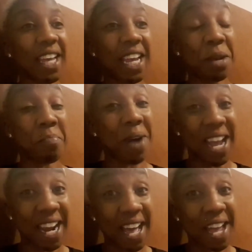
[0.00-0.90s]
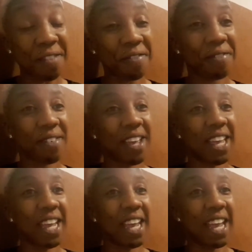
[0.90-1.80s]
in my life,
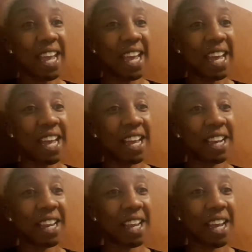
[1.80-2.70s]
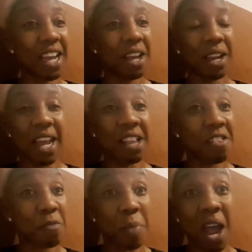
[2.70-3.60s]
and
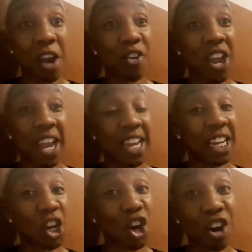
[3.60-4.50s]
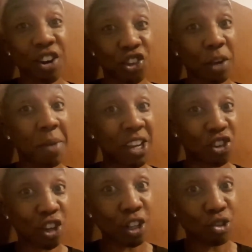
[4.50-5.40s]
inspiring and encouraging my
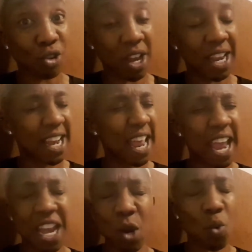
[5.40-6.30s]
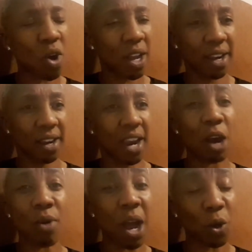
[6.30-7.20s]
children and anyone
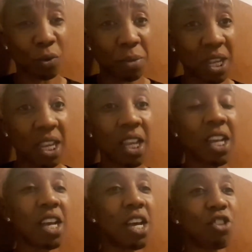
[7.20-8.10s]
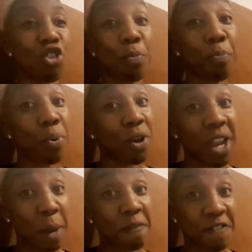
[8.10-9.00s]
around me to put
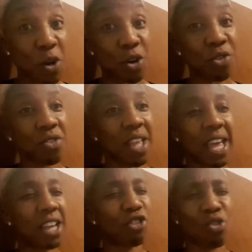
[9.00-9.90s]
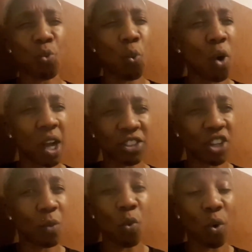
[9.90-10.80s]
him first and just watch
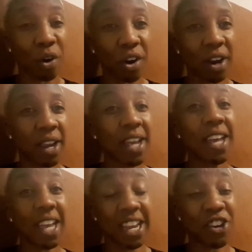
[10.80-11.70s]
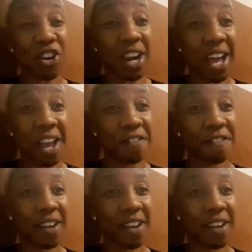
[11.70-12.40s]
him work in your life.